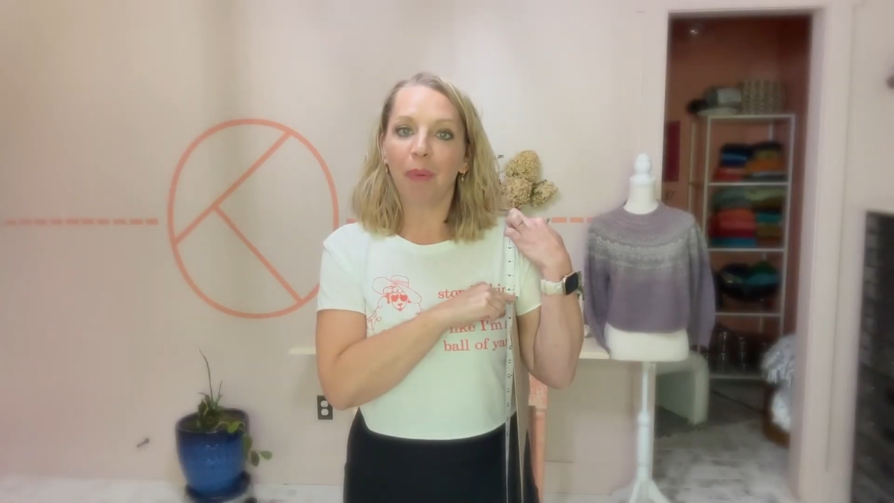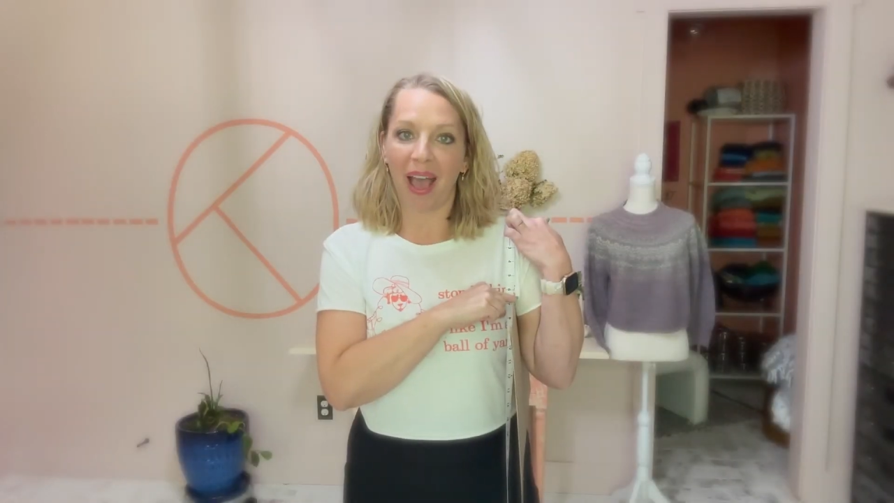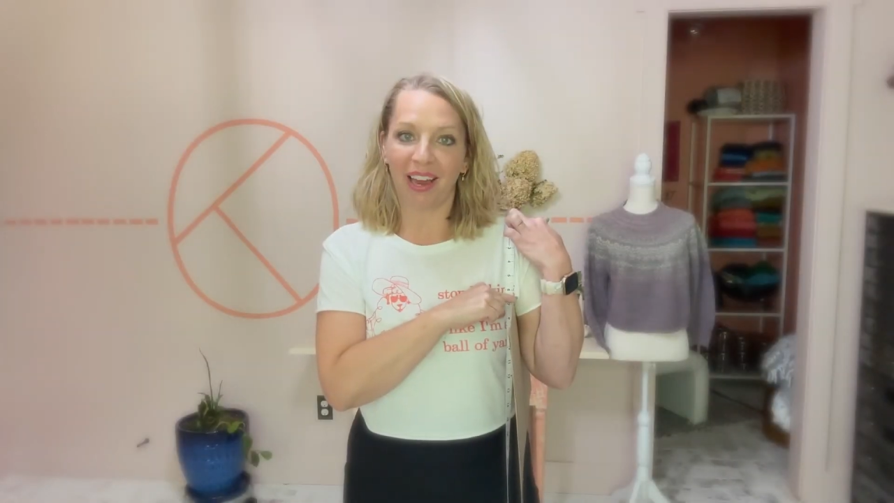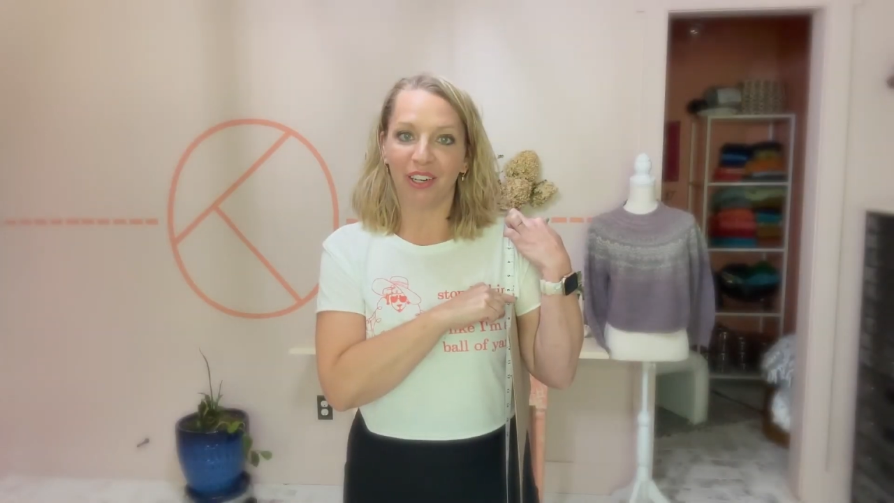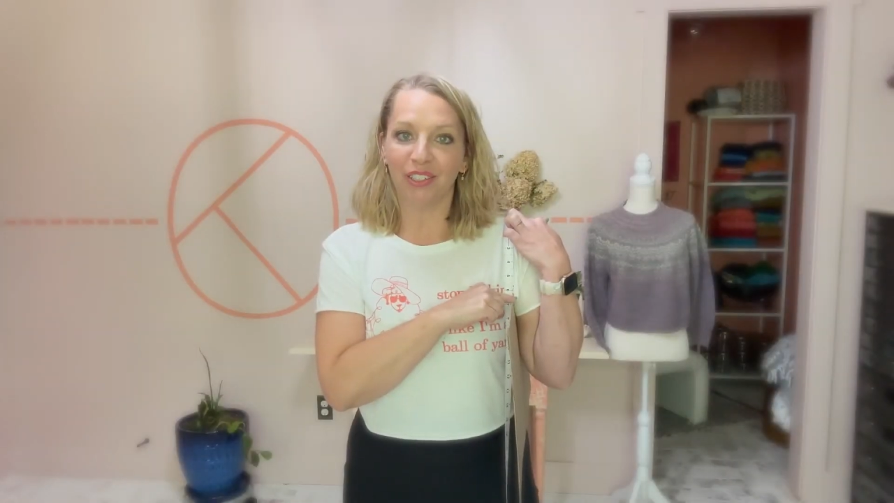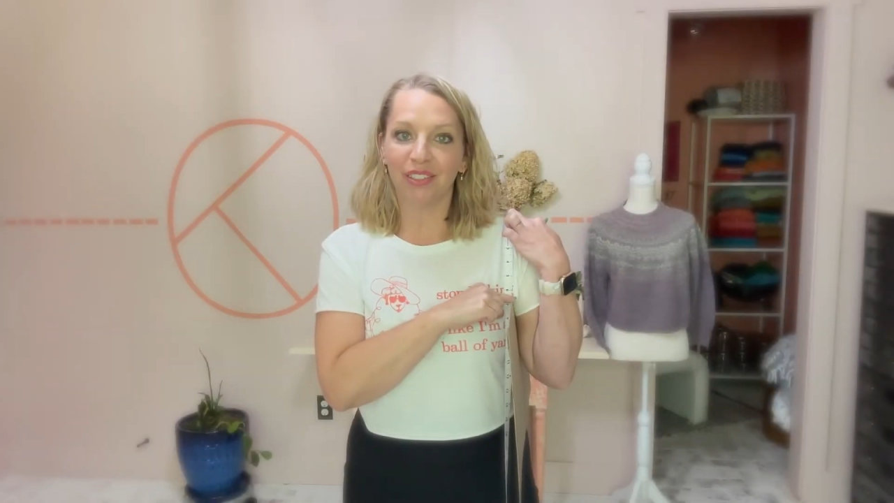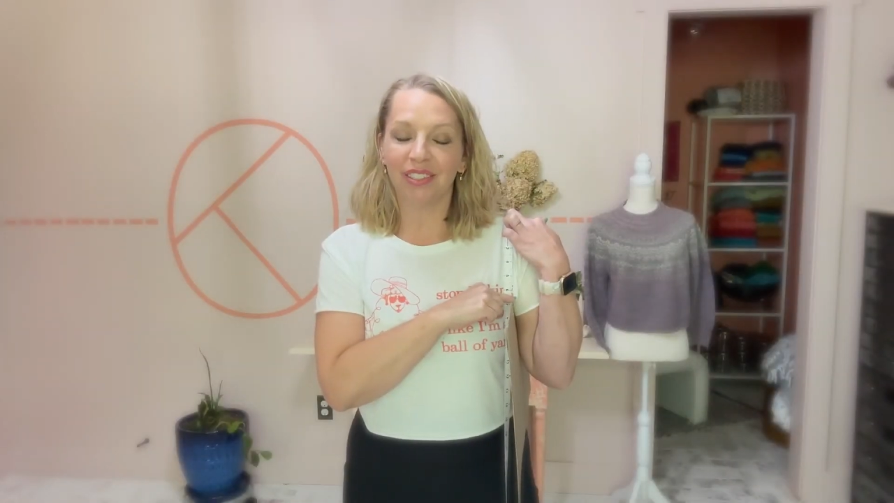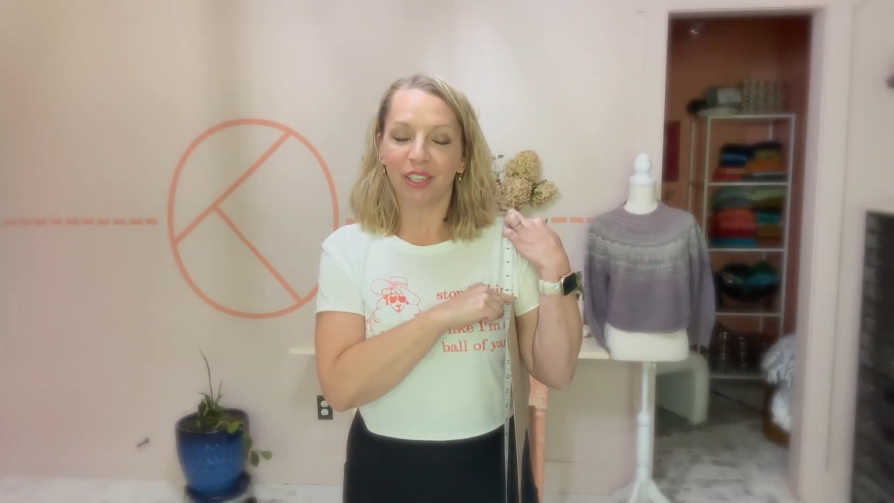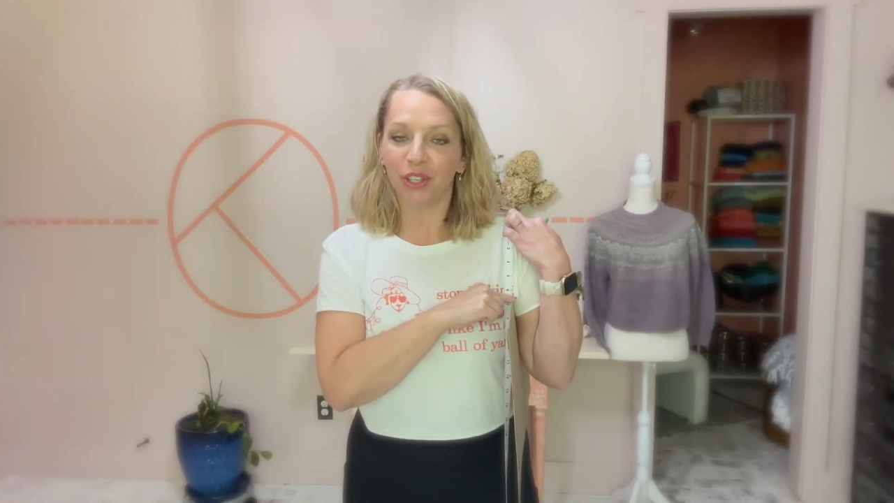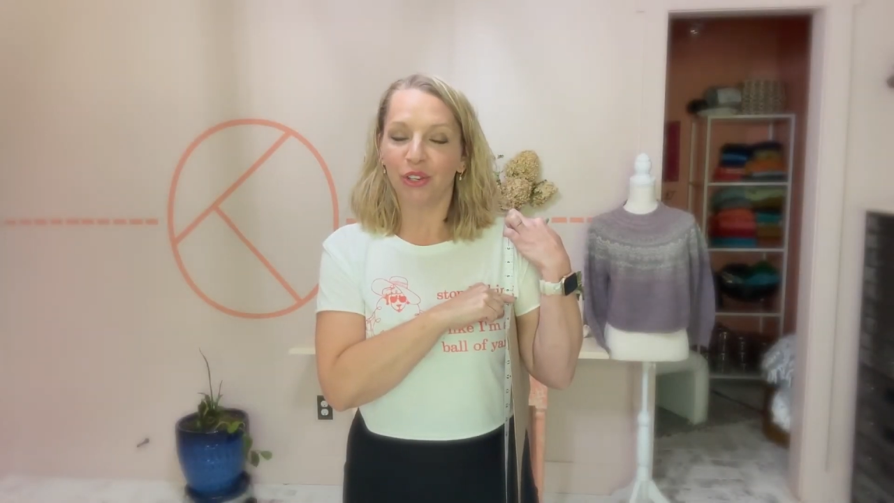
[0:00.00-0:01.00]
patterns,
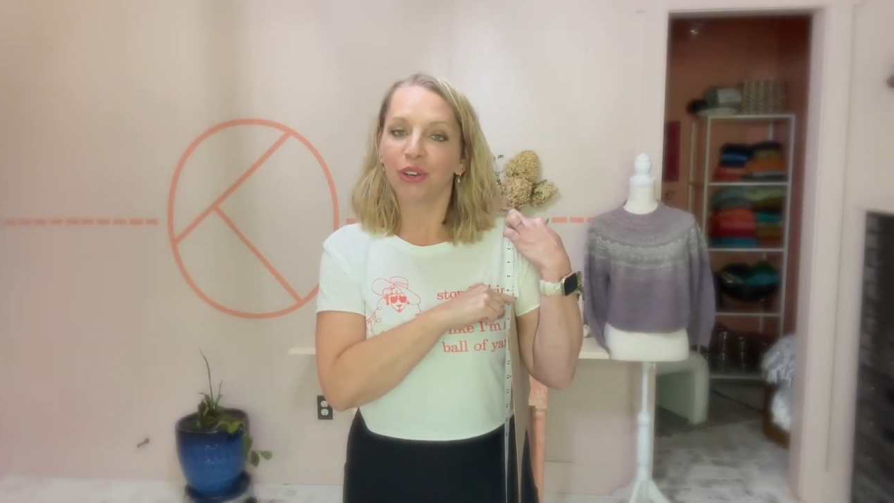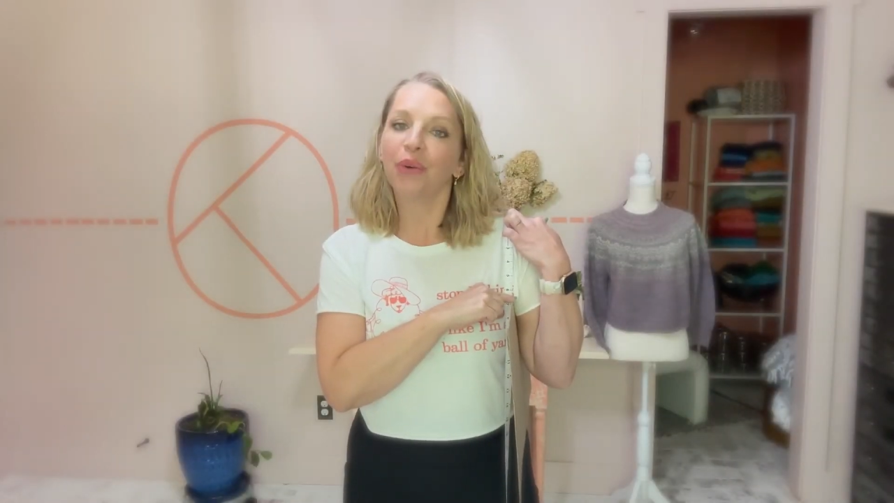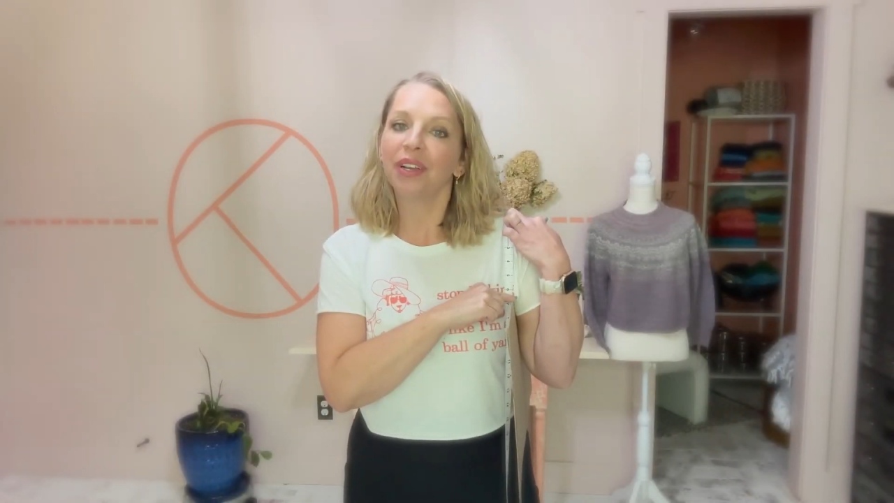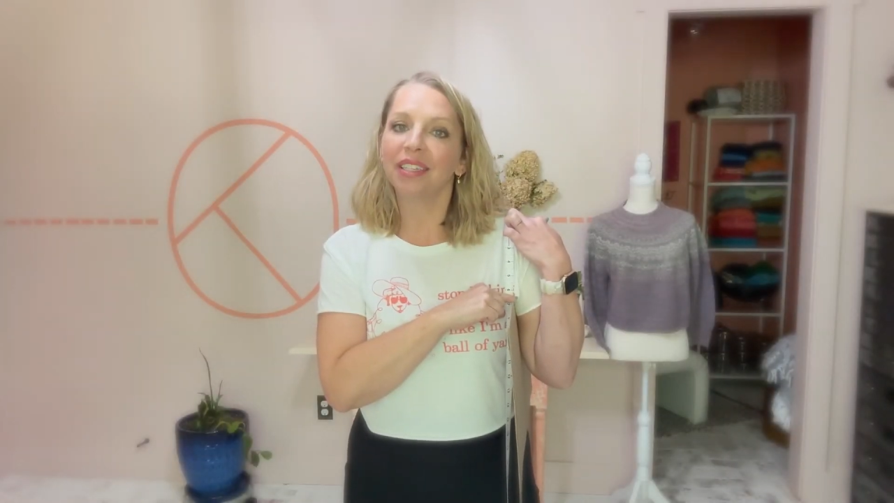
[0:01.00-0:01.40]
you're going